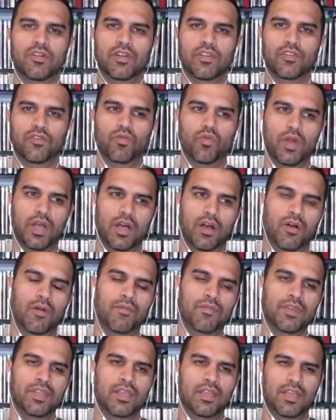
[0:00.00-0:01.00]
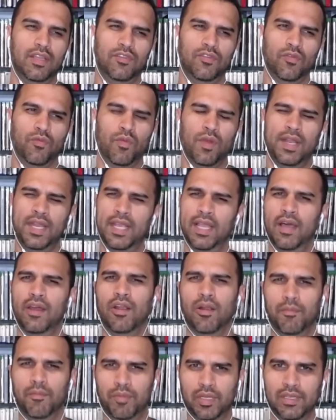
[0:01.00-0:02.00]
as well. It's already out
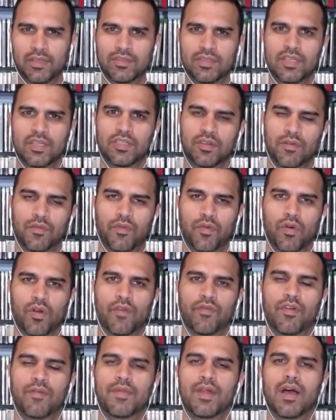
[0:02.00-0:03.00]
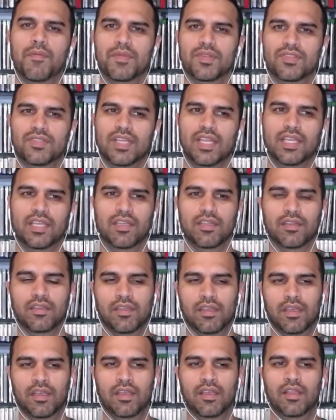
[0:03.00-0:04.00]
on PlayStation 4, if I'm not mistaken.
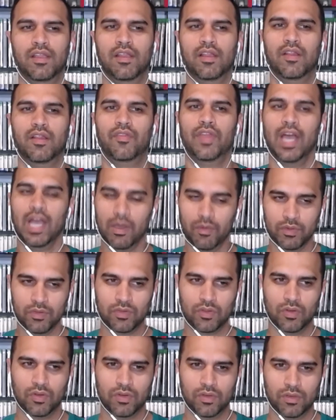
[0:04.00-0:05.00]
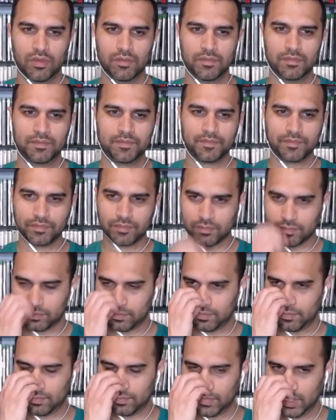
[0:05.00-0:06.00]
That was cool. It's on the Switch, too?
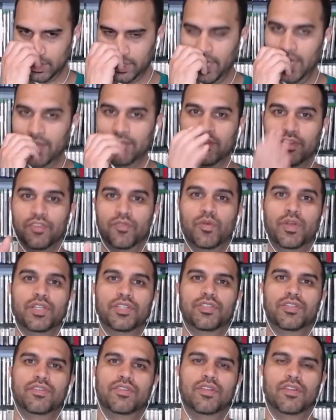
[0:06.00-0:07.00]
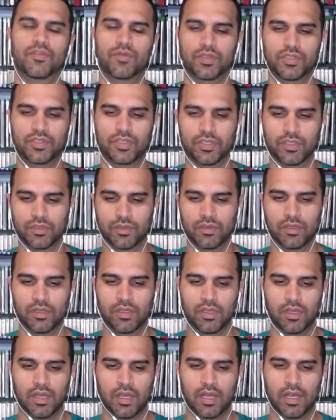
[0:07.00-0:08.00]
Yeah, it's on Switch. It's on Switch, too.
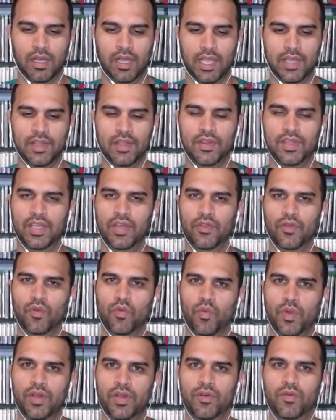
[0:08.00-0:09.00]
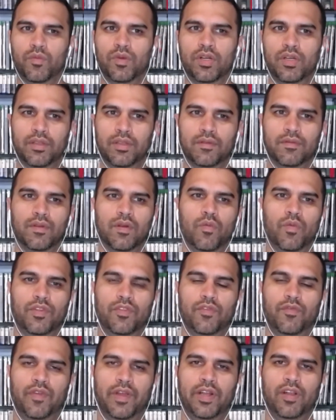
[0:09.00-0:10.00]
And then the other weird one was
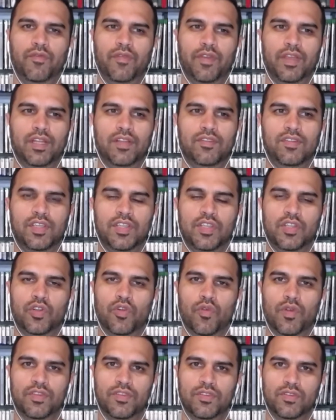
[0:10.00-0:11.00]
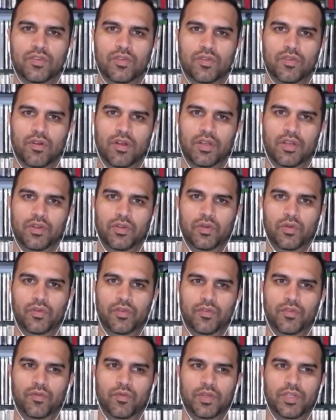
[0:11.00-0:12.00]
Final Fantasy Crystal
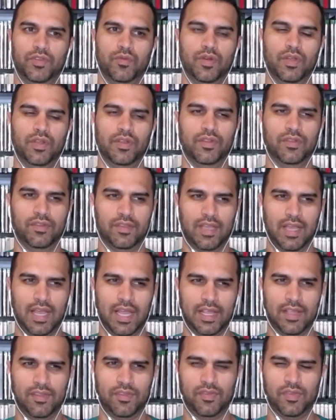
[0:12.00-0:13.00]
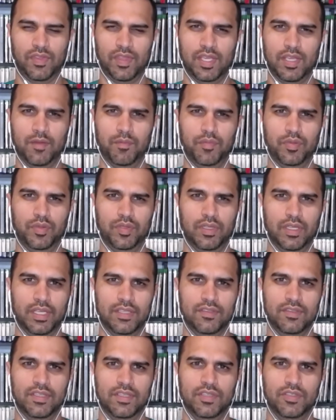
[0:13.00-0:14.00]
Chronicles, which was, I think,
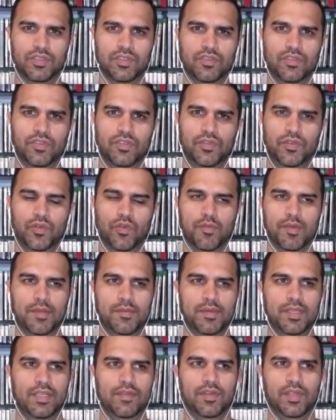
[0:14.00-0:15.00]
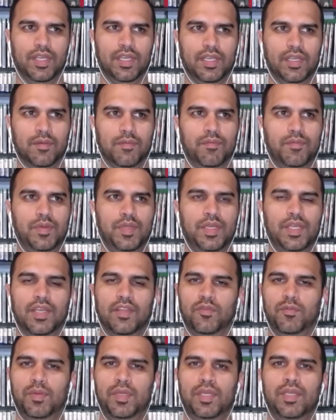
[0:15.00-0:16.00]
PlayStation 2 or maybe even like a
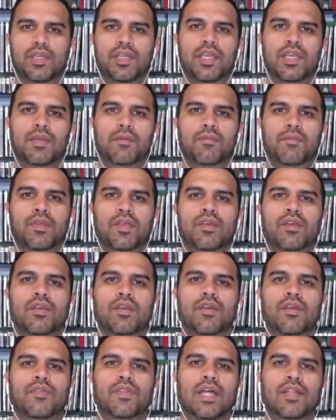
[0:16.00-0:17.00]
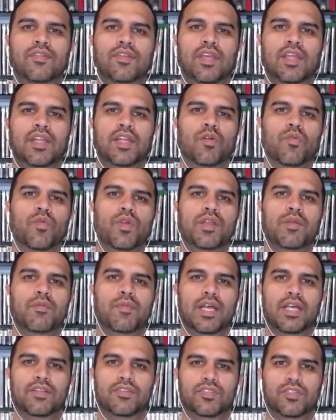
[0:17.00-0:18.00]
PSP game. That's getting a
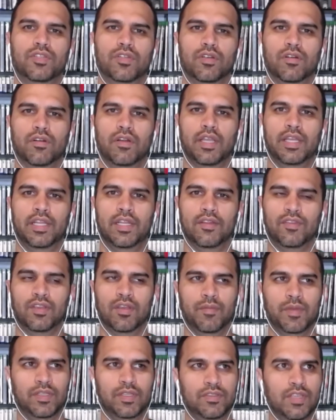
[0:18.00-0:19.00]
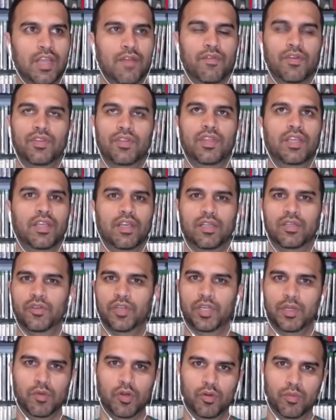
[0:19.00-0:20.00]
remaster, and it's coming to everything,
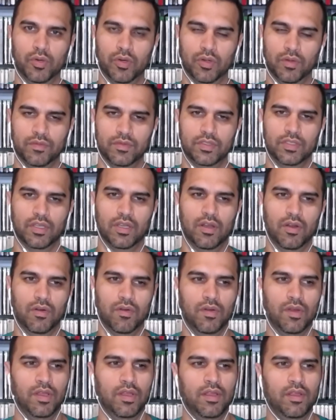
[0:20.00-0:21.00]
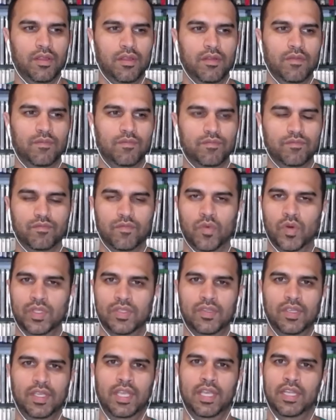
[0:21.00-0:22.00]
including mobile. So once
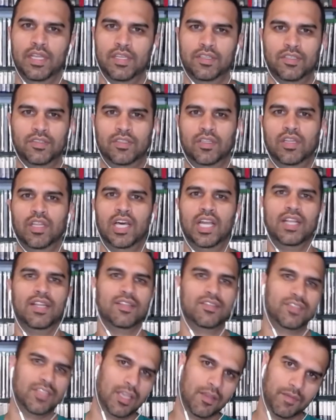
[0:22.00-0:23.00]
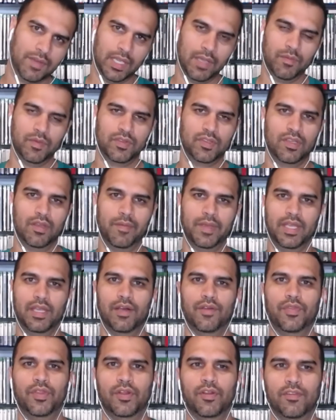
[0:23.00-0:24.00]
again, it's just a lot of the same game was coming
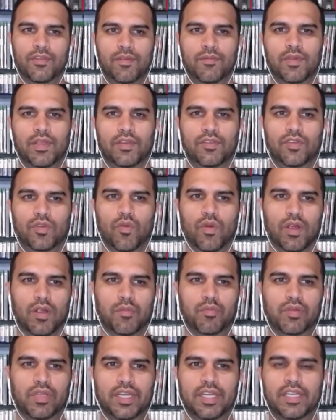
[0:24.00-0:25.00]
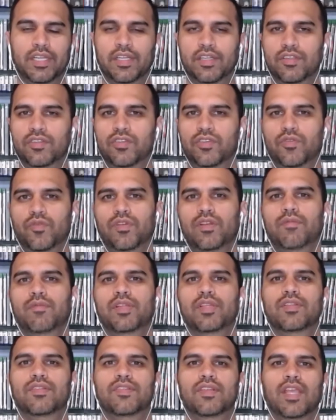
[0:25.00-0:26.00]
out there. It seems like Square played it
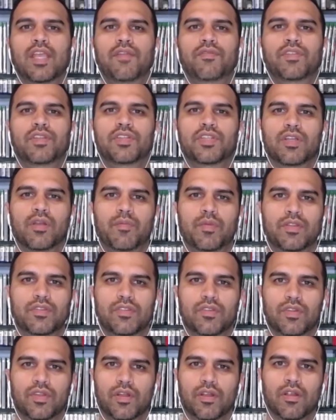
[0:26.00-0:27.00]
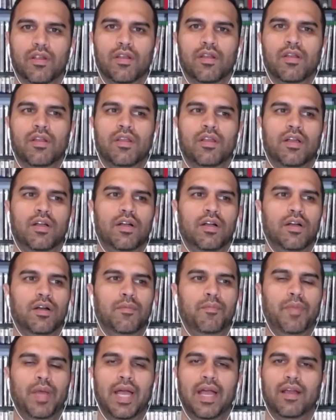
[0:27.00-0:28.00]
extremely safe and jump into their
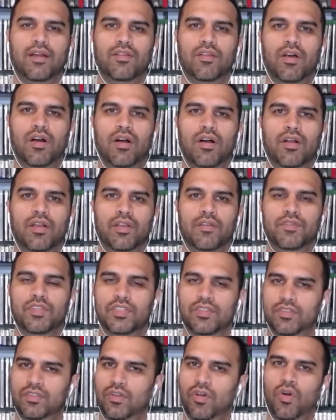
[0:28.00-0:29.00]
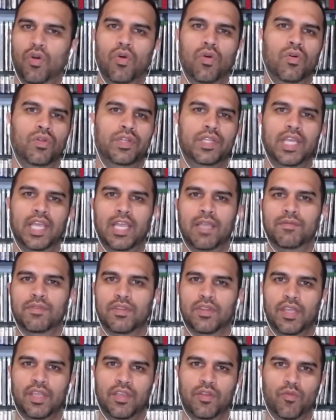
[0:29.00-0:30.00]
backlog of just old games that
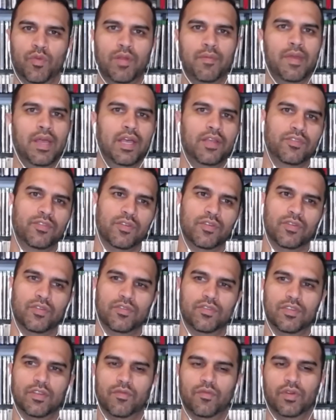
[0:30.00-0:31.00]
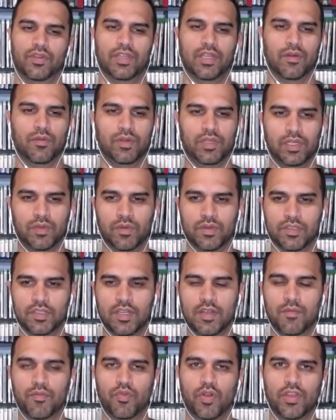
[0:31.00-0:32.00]
they could remaster and do stuff with. I really wasn't
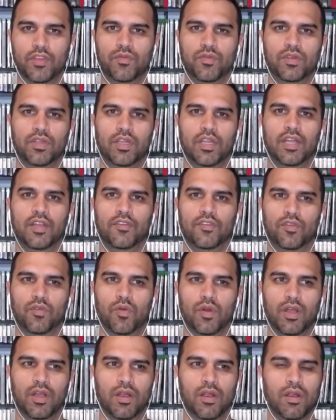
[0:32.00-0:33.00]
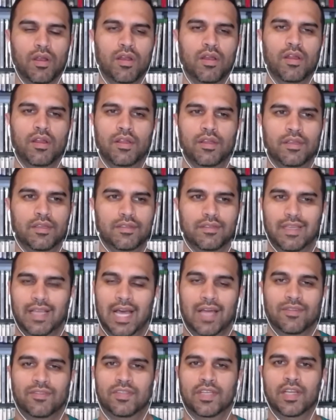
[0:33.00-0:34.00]
impressed with a lot of Square.
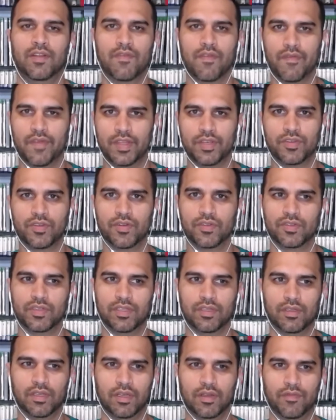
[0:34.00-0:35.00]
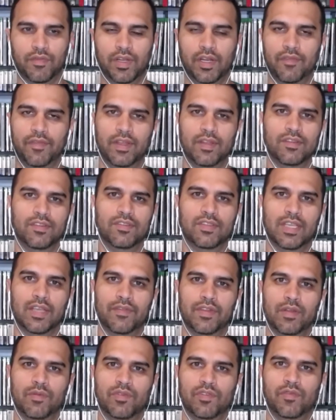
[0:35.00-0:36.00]
Outside of Avengers and Final Fantasy
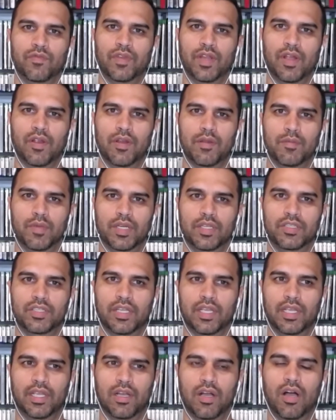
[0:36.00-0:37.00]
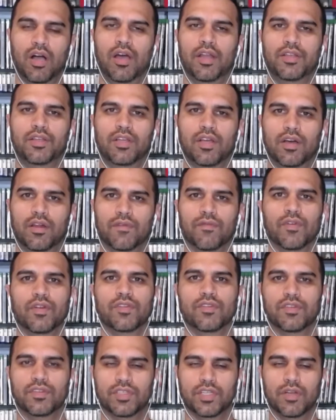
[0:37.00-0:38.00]
VII, it was very much a odd conference
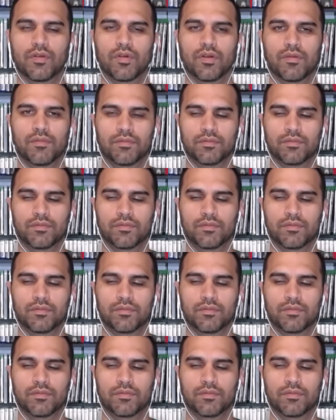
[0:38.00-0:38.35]
in general.